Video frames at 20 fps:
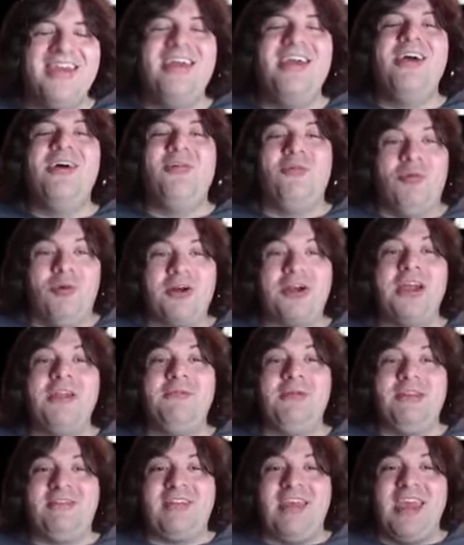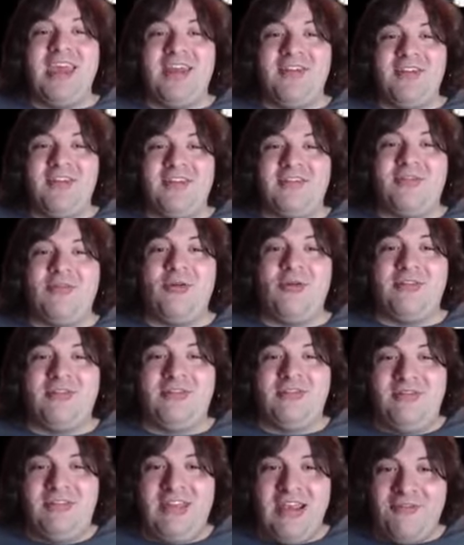we're going to be taking this to a
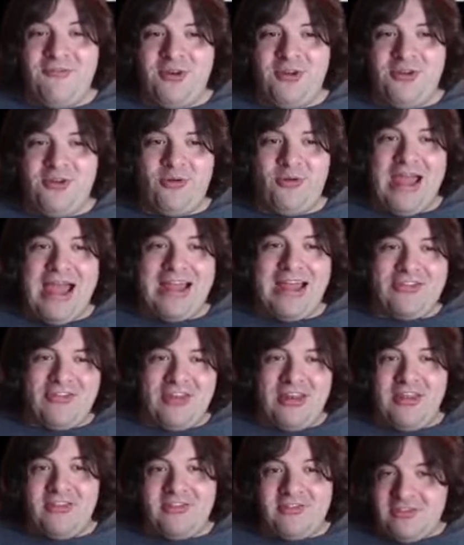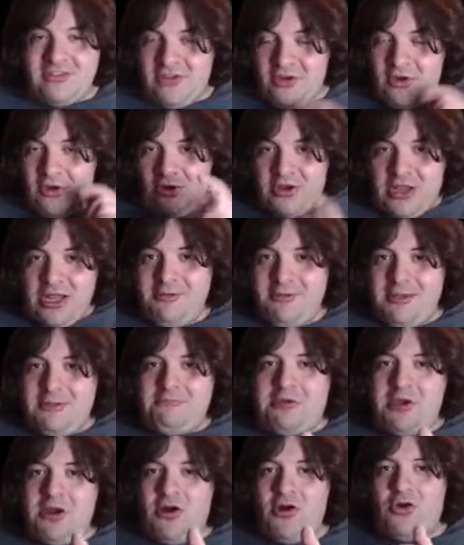different direction. It's still going to be
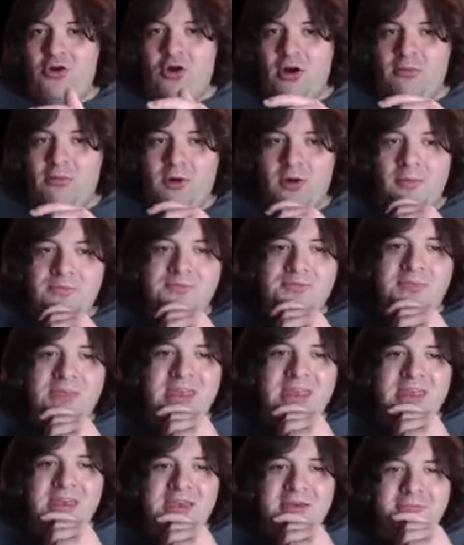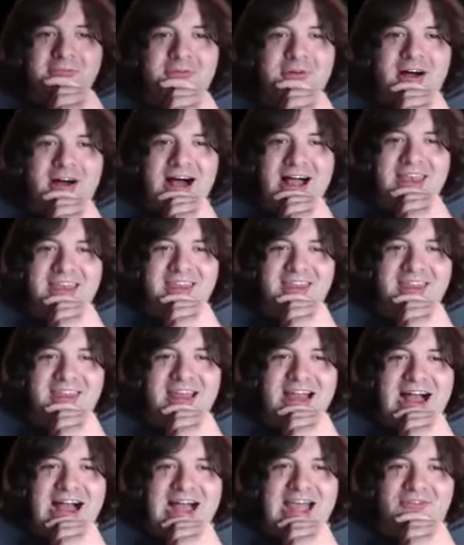paranormal, but
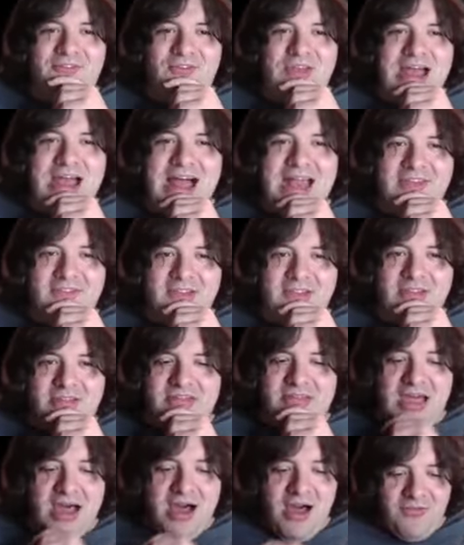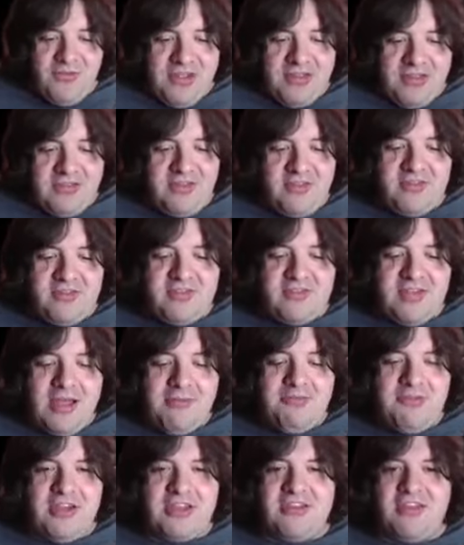I have not even delved into the
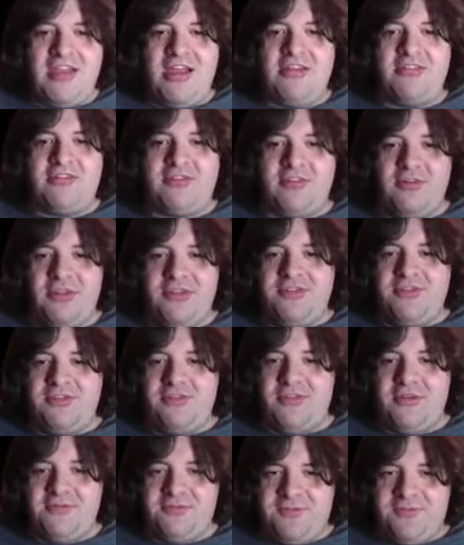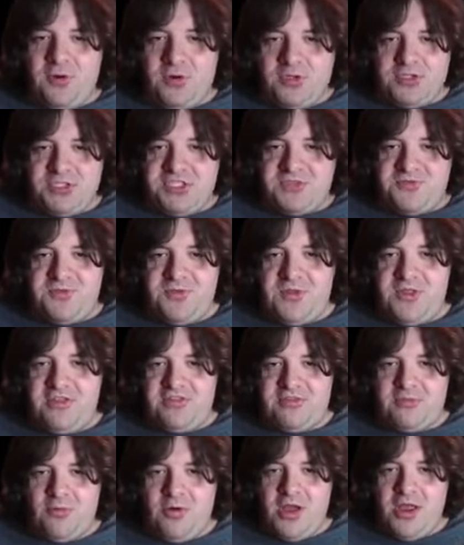subject yet. So this is the first for
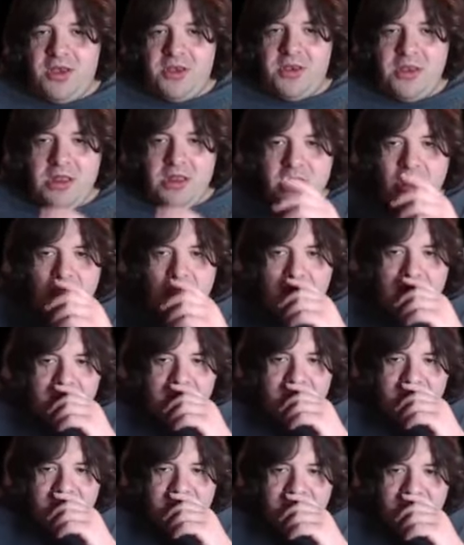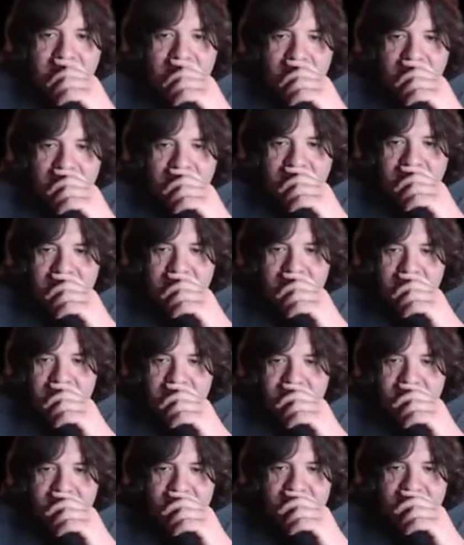this one. Okay,
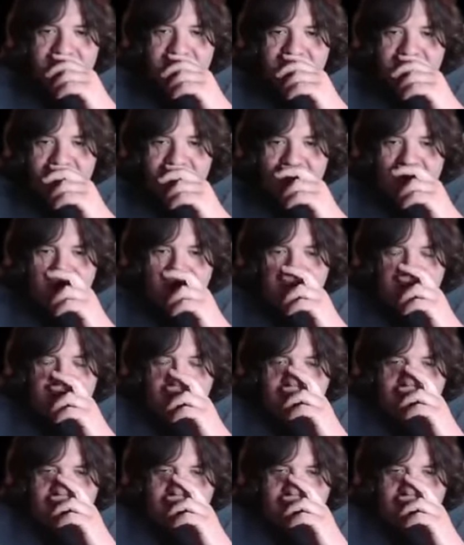so let's see here.